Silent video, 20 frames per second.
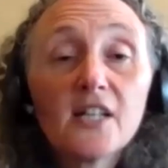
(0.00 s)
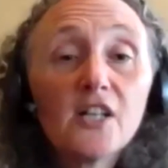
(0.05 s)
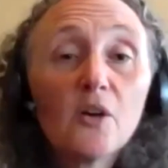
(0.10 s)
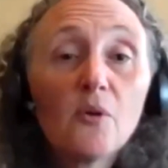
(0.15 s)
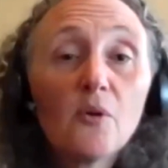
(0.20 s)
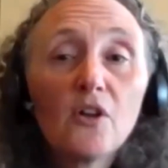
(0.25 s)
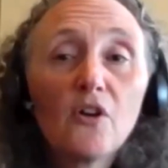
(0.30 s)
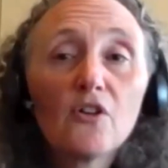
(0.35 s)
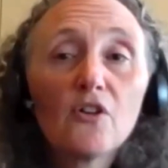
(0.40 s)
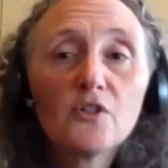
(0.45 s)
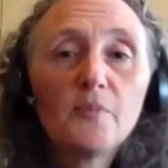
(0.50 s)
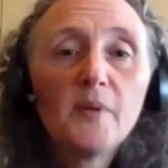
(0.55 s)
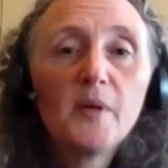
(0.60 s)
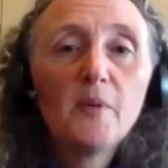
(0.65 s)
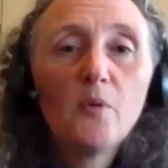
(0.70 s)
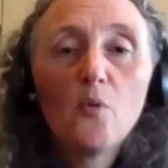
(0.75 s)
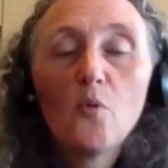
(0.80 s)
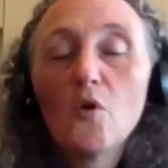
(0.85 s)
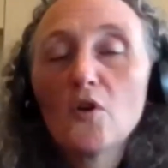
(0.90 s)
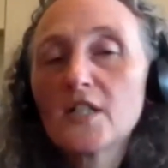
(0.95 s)
know a lot of
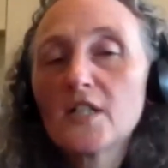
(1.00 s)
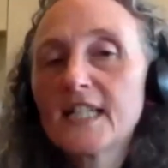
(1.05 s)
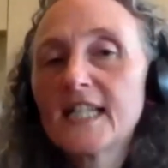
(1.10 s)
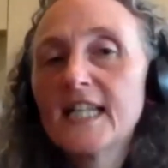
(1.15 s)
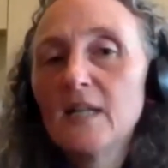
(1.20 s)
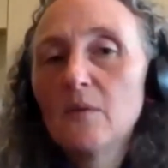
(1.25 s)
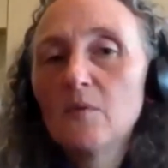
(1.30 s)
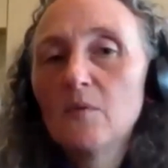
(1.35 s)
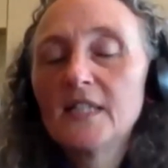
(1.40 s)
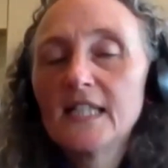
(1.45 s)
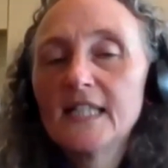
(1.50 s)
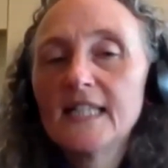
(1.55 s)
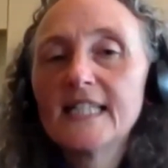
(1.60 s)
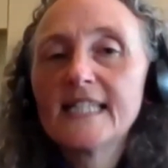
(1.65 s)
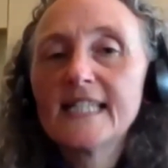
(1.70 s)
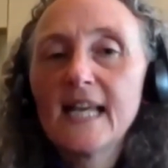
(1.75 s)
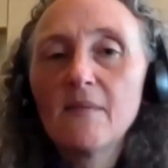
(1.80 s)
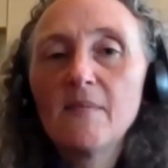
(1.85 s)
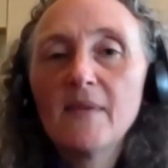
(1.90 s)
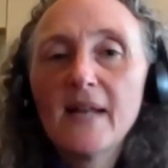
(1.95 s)
people want to keep within the
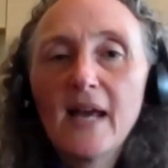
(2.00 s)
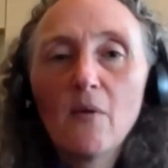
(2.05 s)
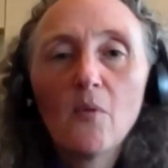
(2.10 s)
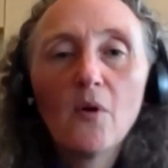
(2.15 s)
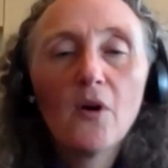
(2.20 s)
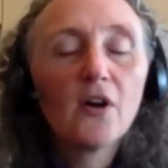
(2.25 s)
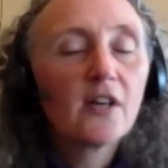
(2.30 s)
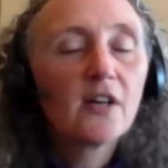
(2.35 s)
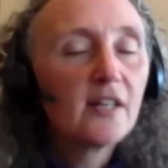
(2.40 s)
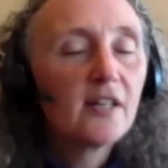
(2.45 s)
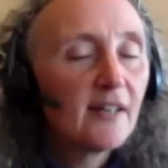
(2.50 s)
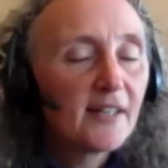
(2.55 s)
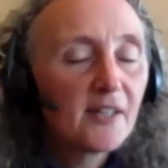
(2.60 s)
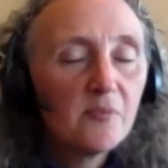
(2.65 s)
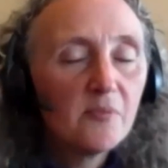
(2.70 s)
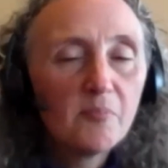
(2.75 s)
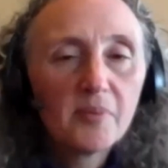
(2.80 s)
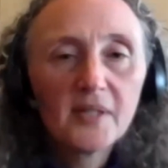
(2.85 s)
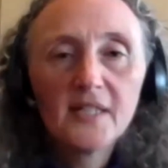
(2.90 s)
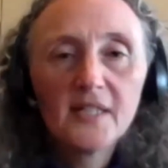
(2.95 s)
same network, and I
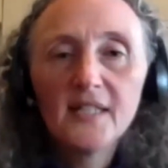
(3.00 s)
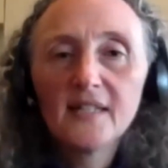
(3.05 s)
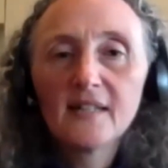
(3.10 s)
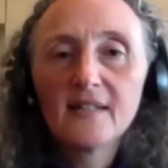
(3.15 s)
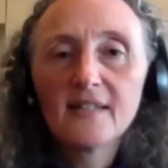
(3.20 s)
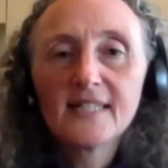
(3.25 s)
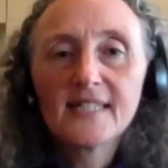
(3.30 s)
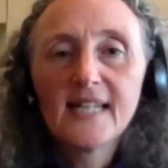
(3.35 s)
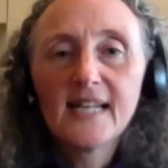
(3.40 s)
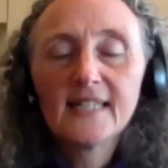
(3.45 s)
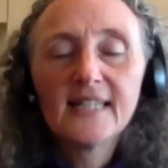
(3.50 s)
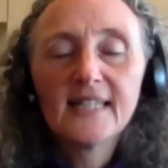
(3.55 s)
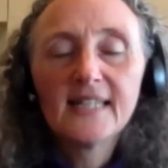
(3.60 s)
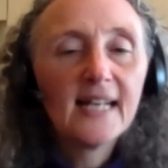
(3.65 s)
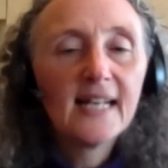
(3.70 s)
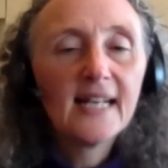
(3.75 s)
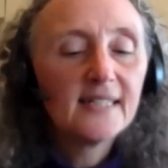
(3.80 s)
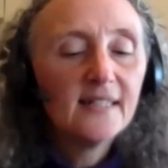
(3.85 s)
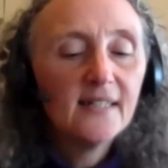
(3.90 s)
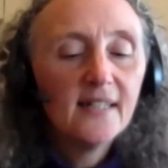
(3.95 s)
completely understand
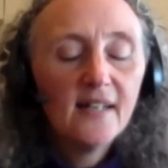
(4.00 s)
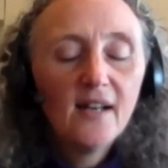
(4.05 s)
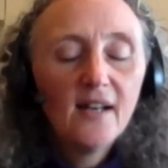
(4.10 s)
that.